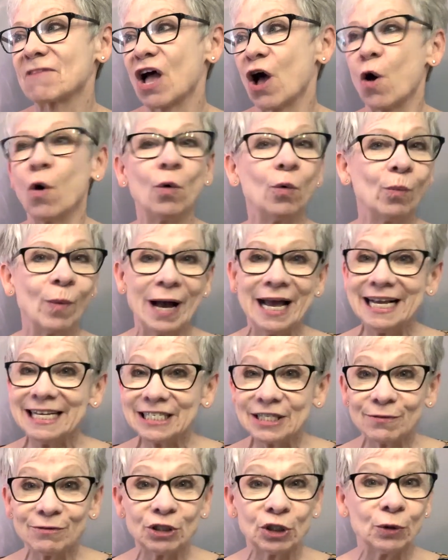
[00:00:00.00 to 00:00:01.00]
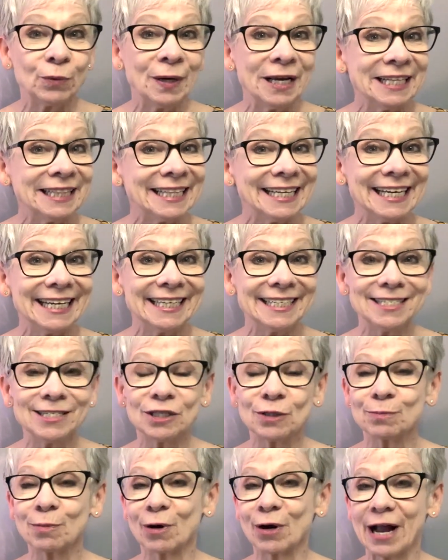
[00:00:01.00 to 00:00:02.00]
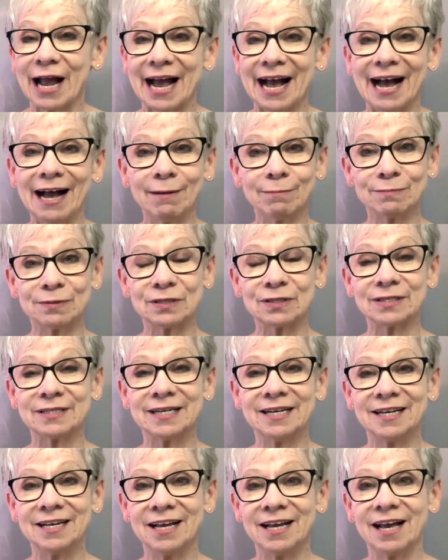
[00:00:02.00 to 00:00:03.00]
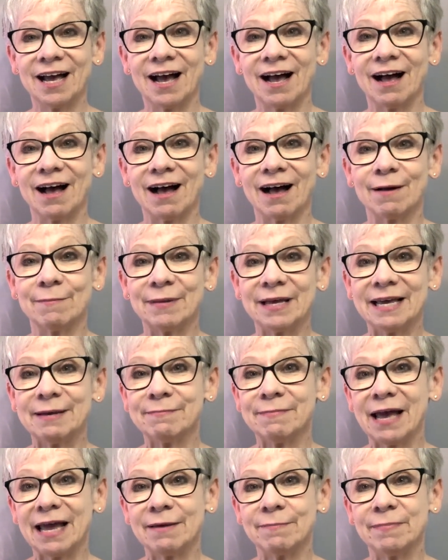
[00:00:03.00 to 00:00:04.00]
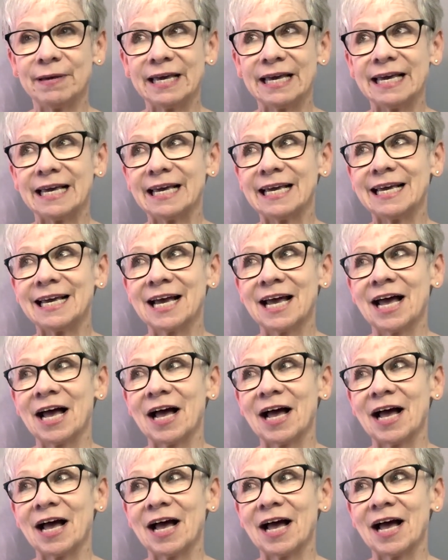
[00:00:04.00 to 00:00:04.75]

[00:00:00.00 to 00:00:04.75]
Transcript: old ways of doing things, perhaps. It may be